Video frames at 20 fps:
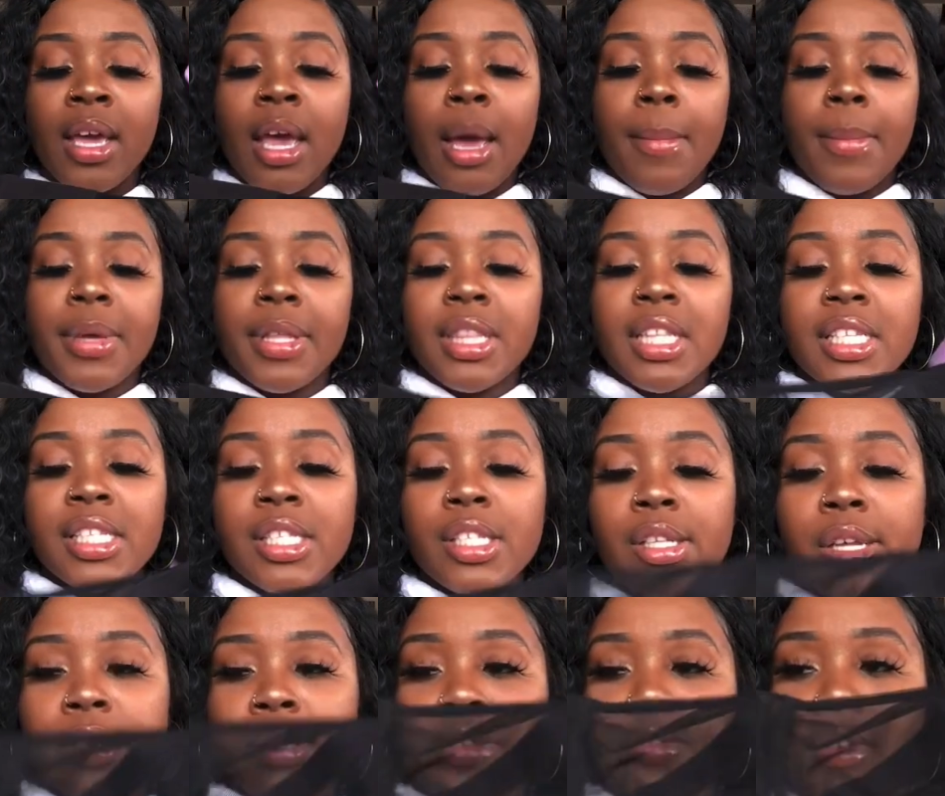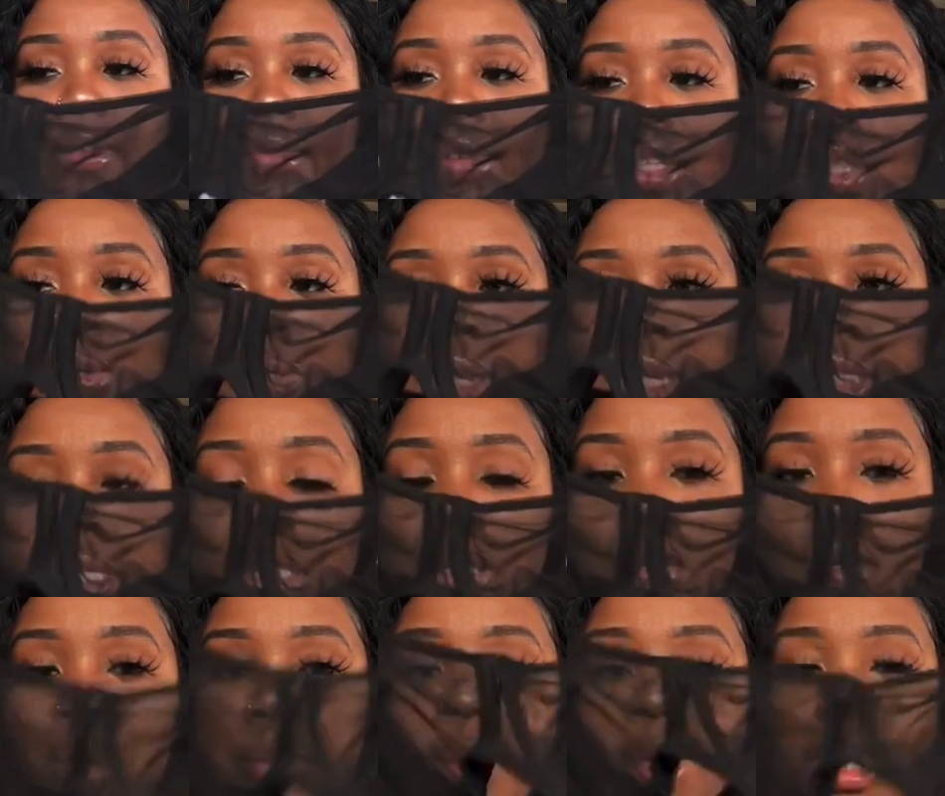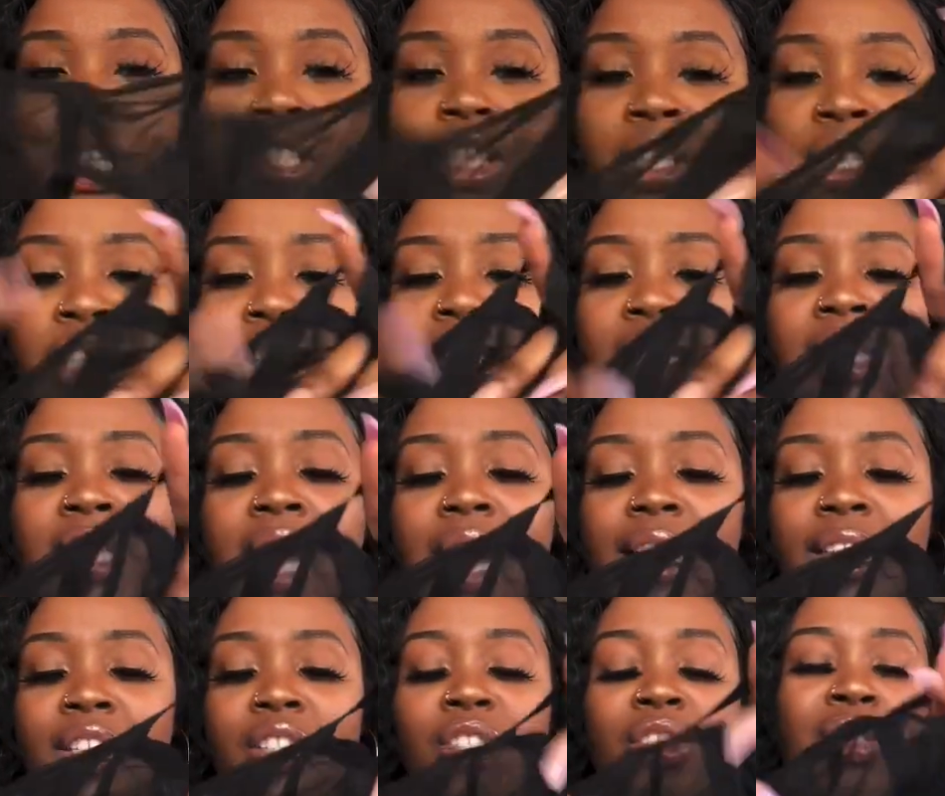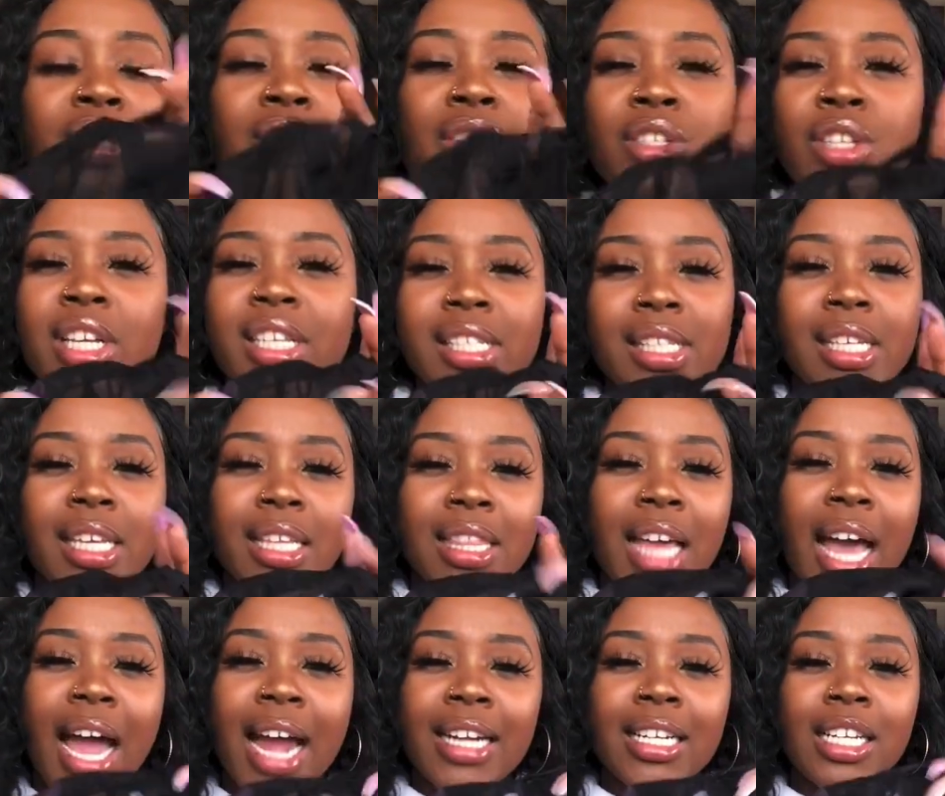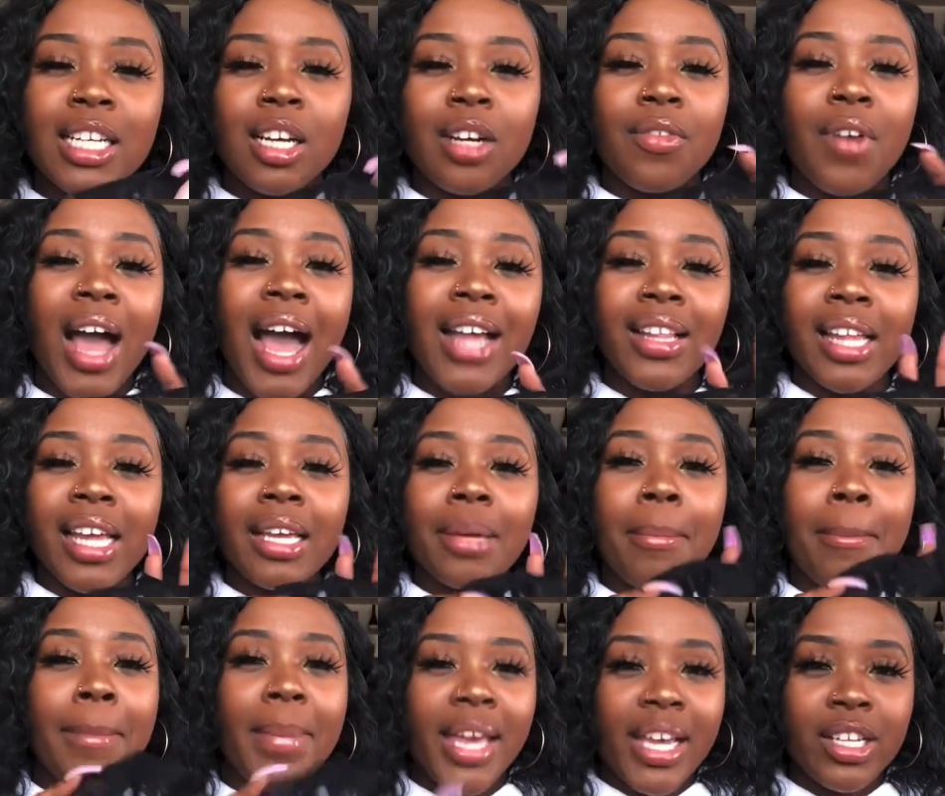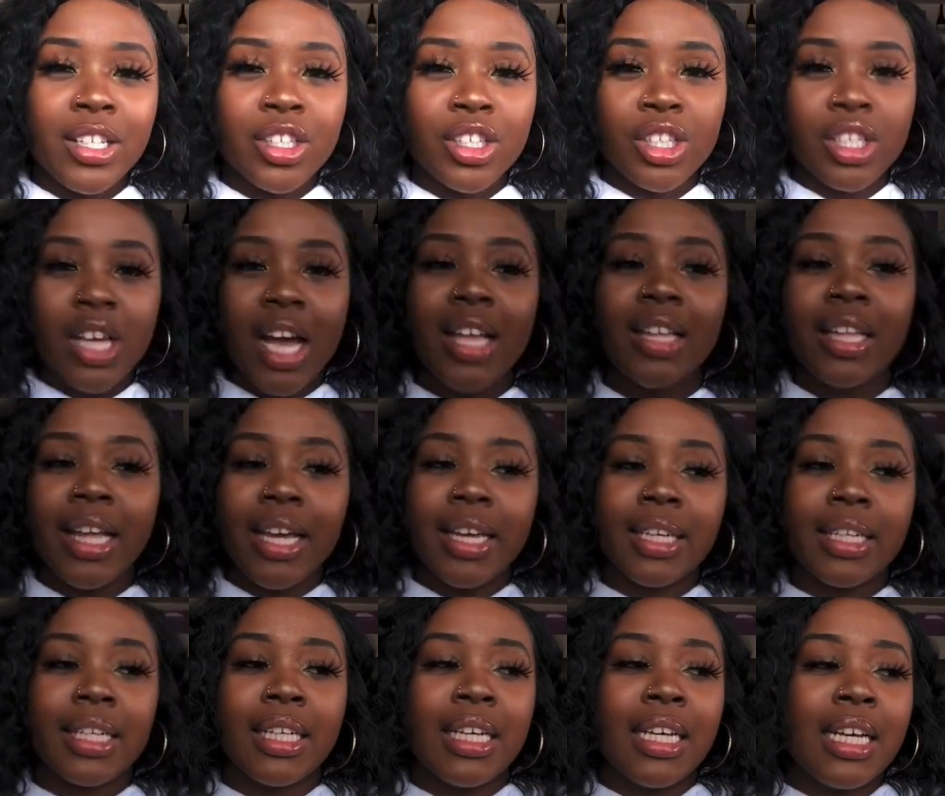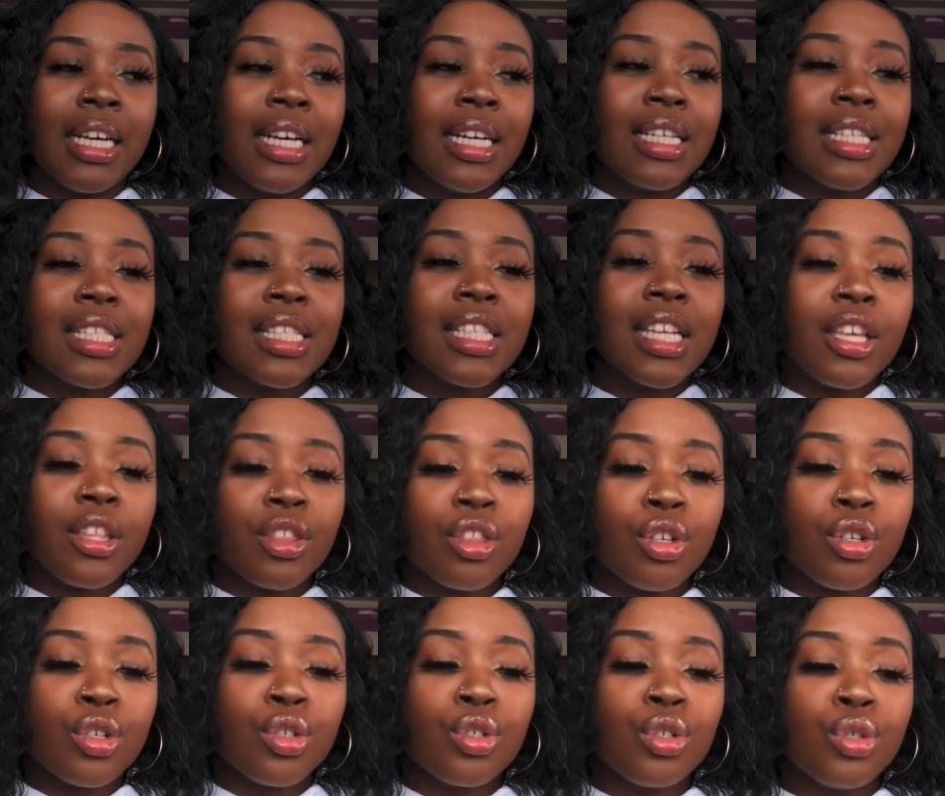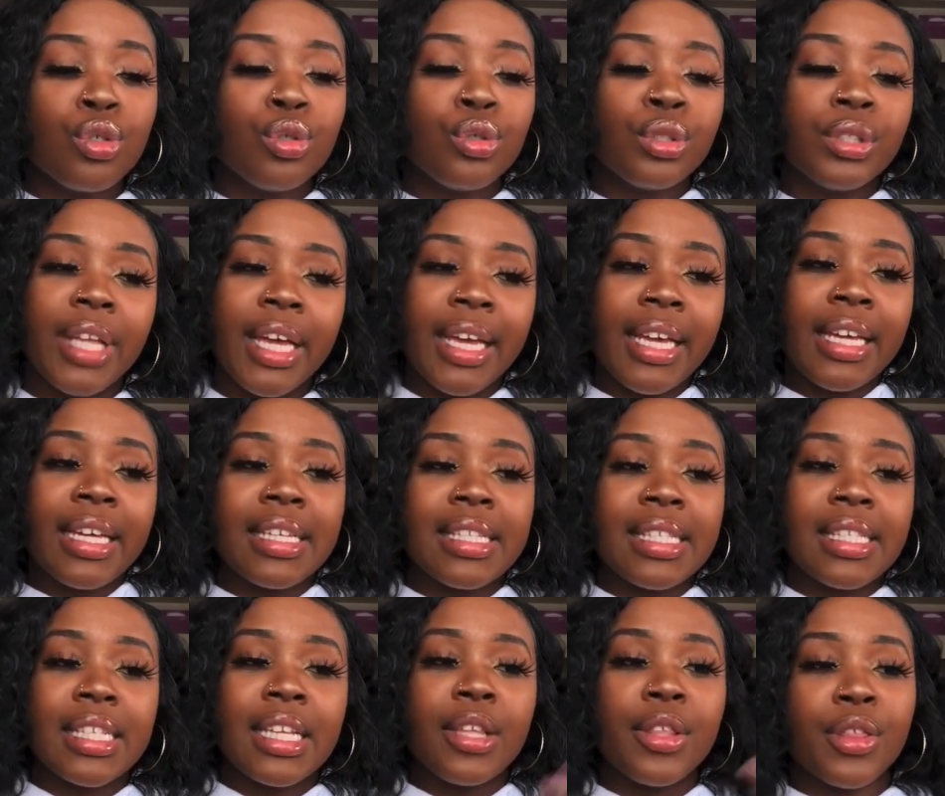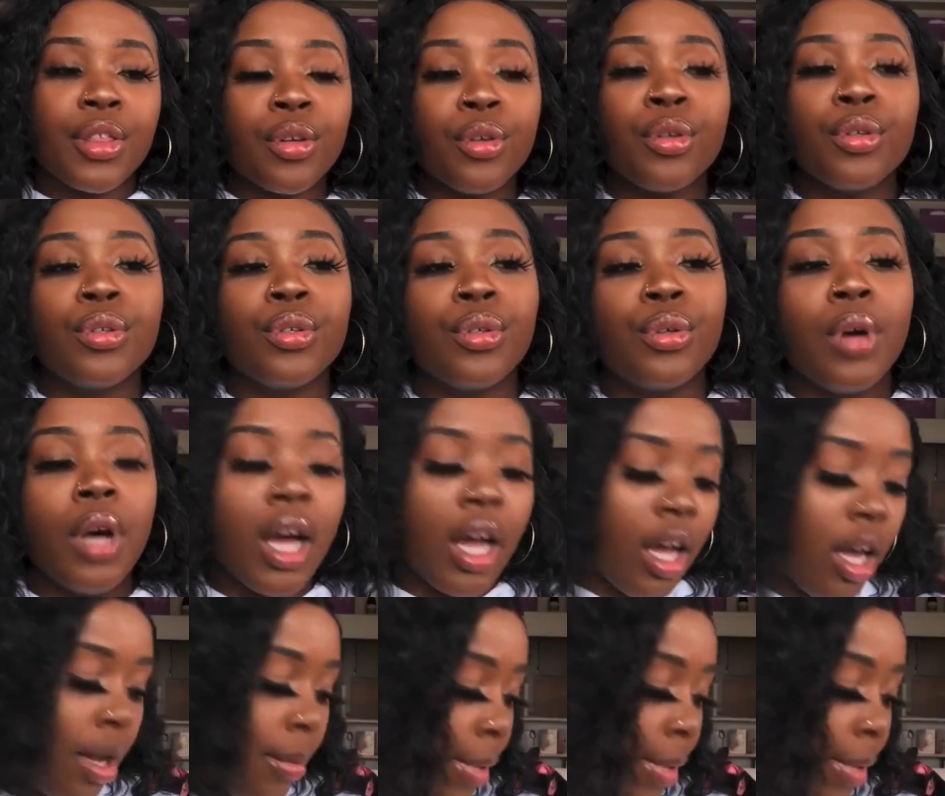But this is also from Victoria's Secret. But just get the idea of, I like mesh, I like see-through lace, see-through. I